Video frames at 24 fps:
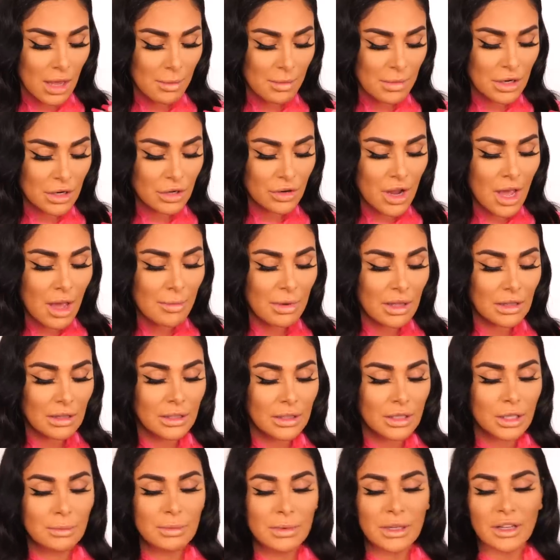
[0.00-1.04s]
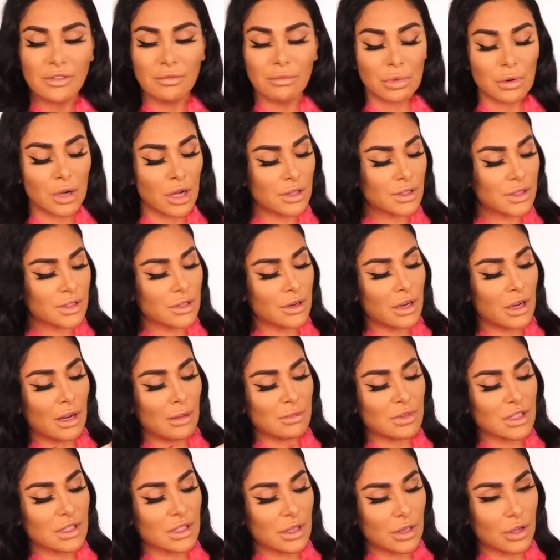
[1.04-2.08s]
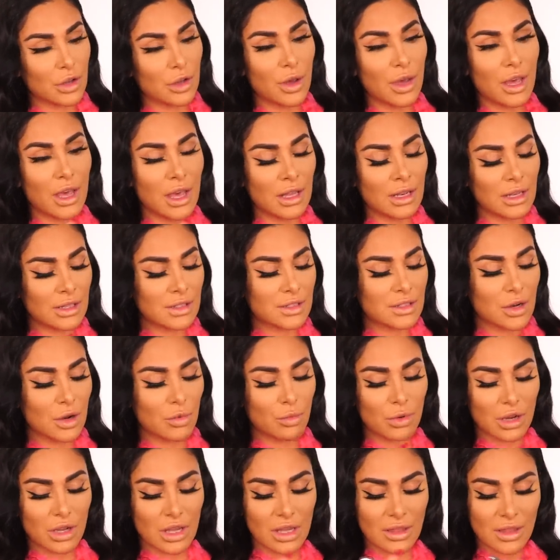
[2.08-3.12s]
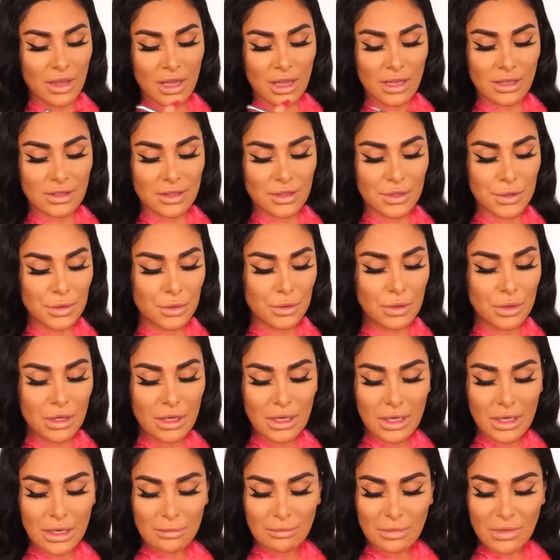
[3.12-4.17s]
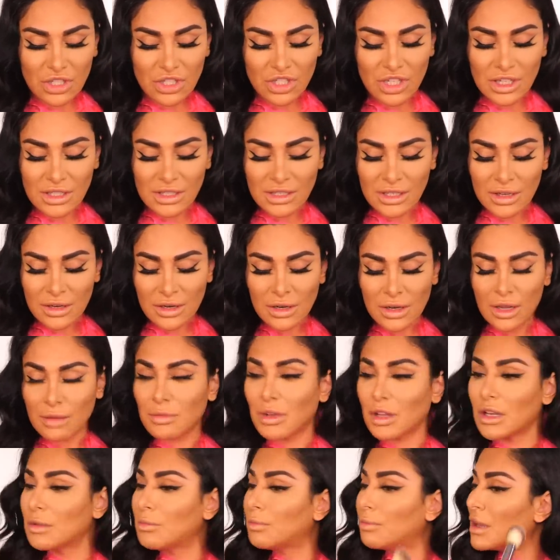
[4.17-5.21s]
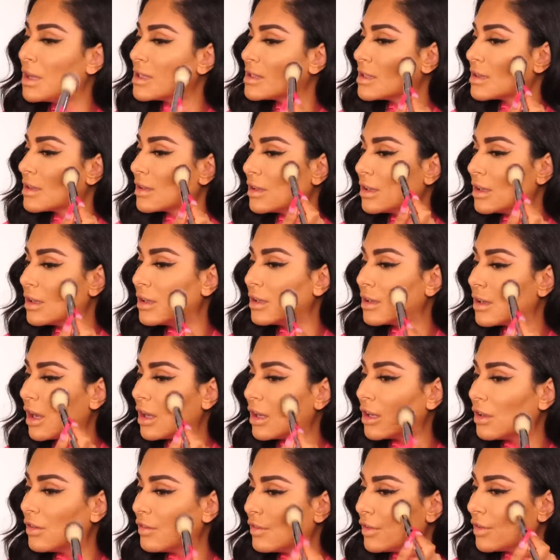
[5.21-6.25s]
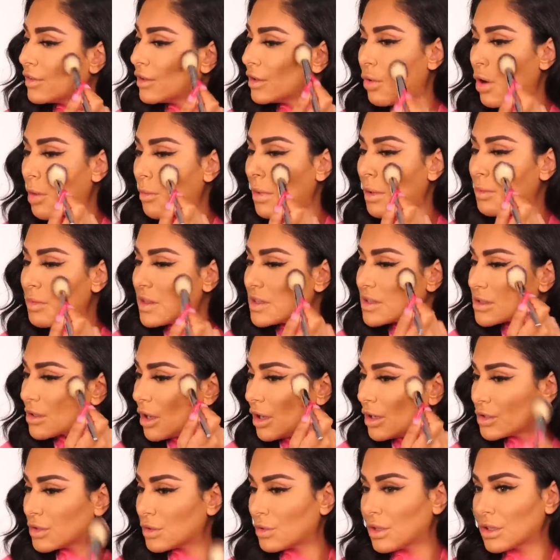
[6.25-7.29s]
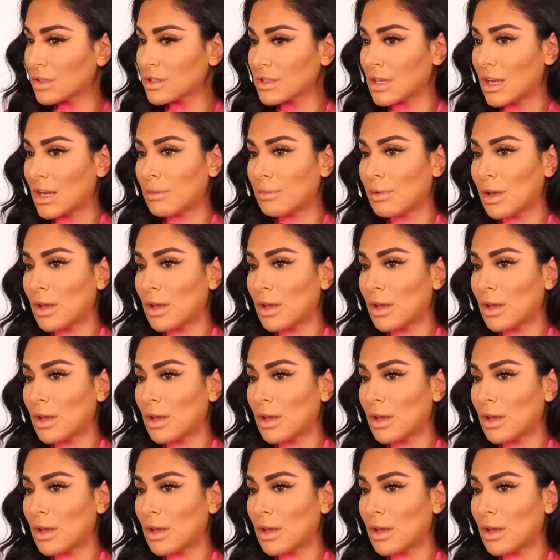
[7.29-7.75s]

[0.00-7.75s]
I'm going to grab a little bit of bronzer and I'm just going to go ahead and start working that into my cheeks here. I'm going to basically kind of warm up this contour side